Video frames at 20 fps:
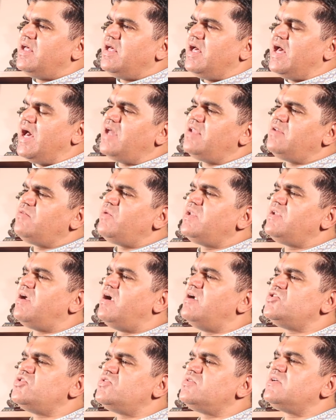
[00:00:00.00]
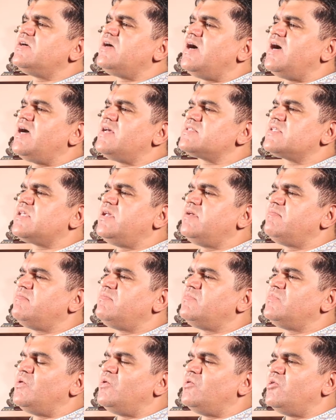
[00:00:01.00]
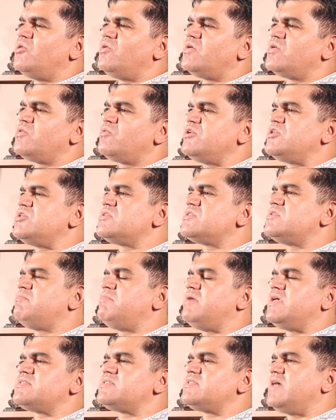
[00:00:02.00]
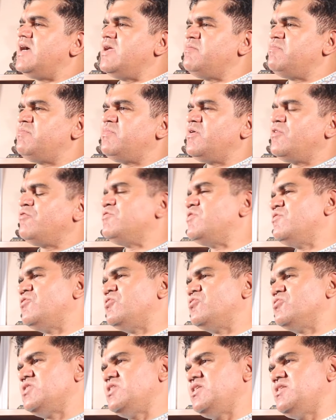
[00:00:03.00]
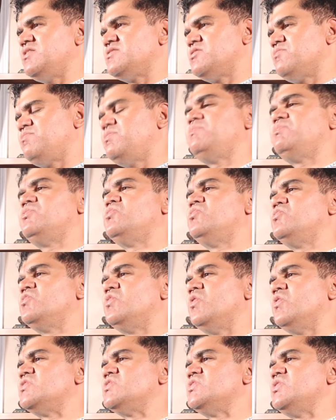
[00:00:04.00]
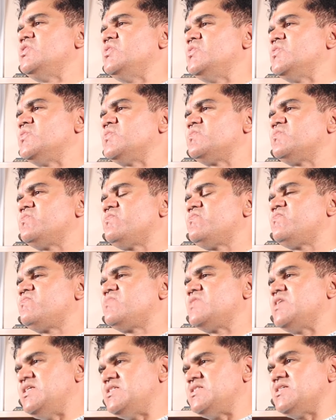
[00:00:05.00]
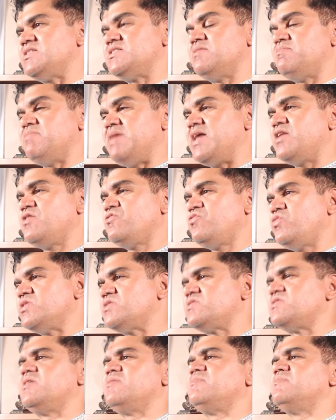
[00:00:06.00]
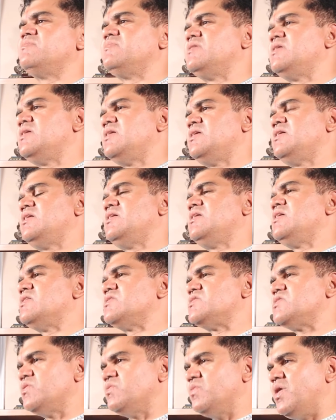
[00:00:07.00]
And when Arjuna asked him, "O Lord, which is the best type of devotees, the people who go to you?" He says, "The man of wisdom is the